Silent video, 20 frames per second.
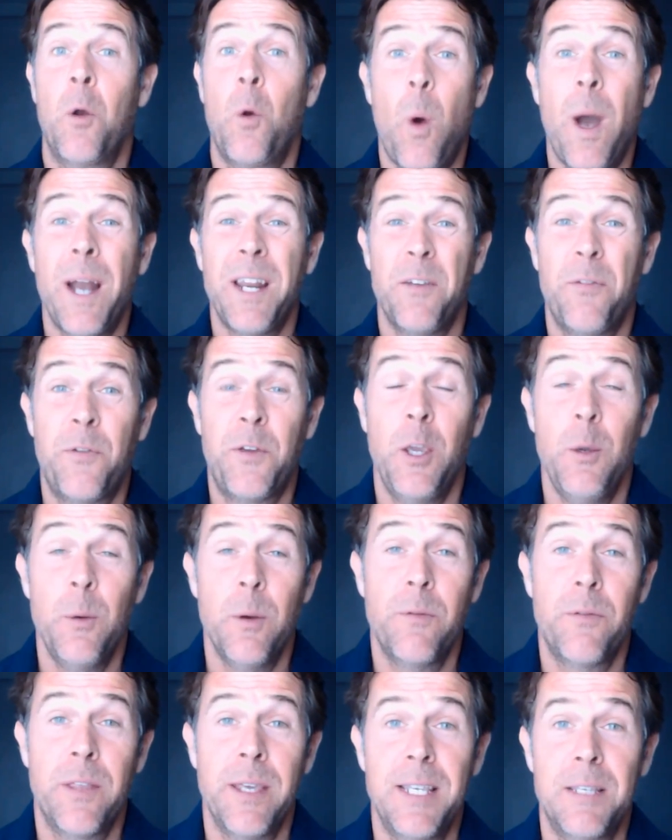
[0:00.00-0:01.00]
quite a
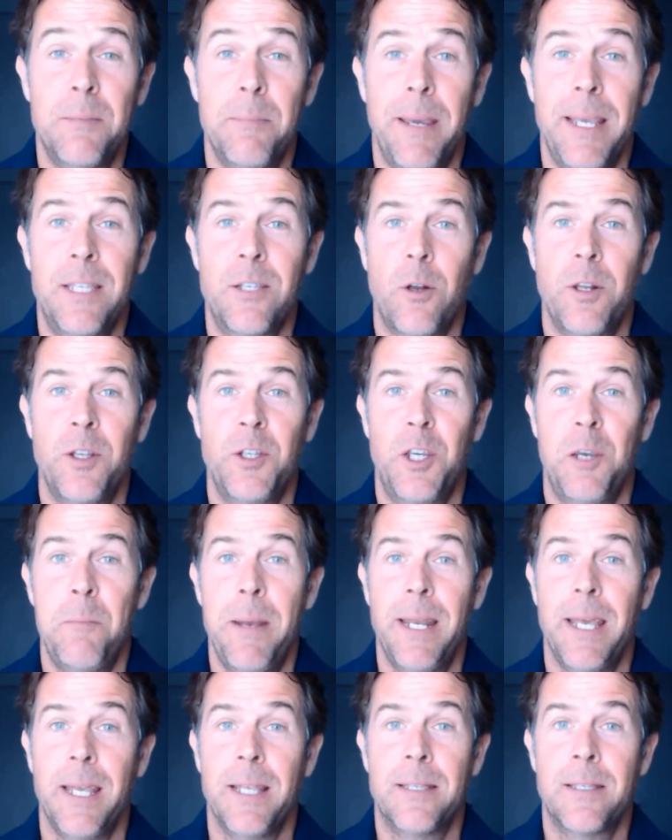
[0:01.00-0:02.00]
few of these Meatology
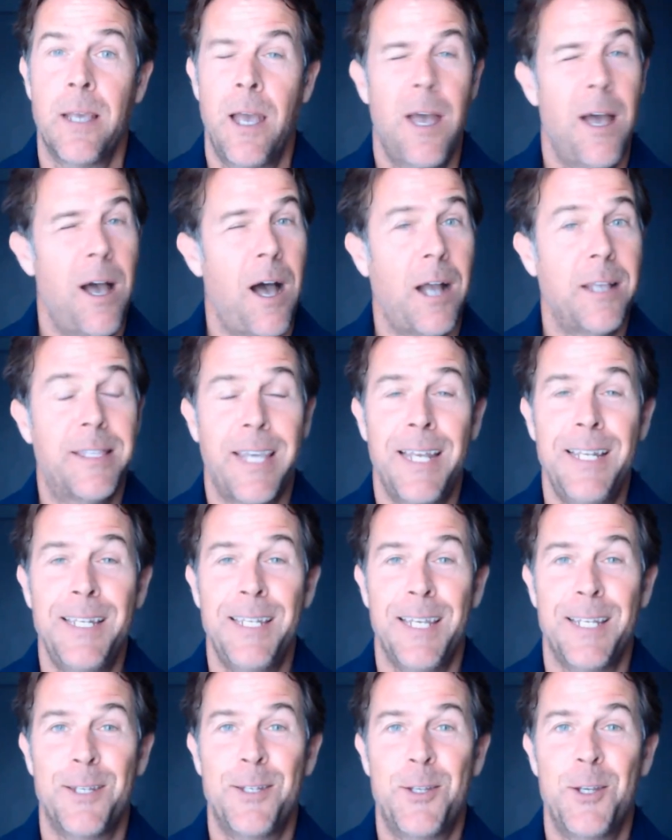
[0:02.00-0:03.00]
Minutes, I
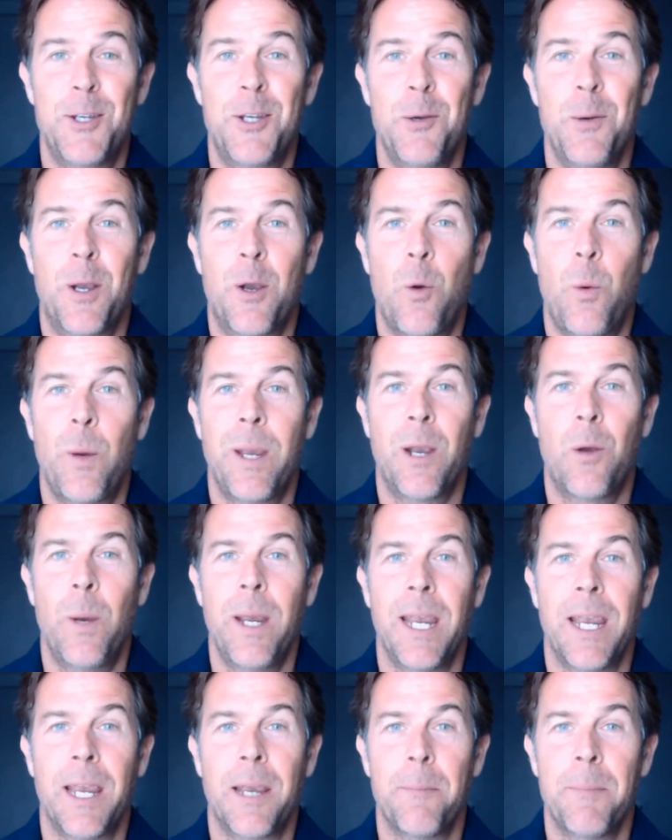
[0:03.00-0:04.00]
tended to do a quick
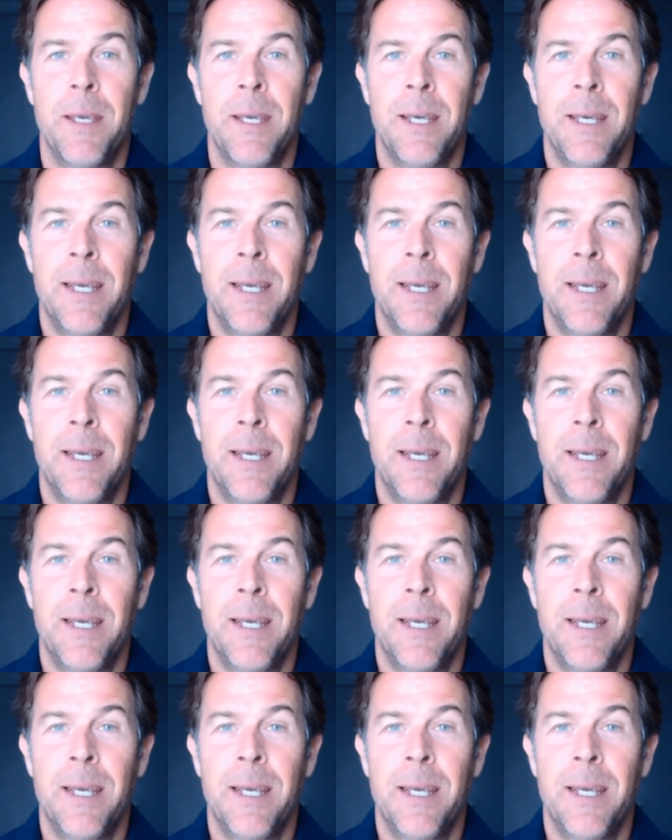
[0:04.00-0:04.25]
wink.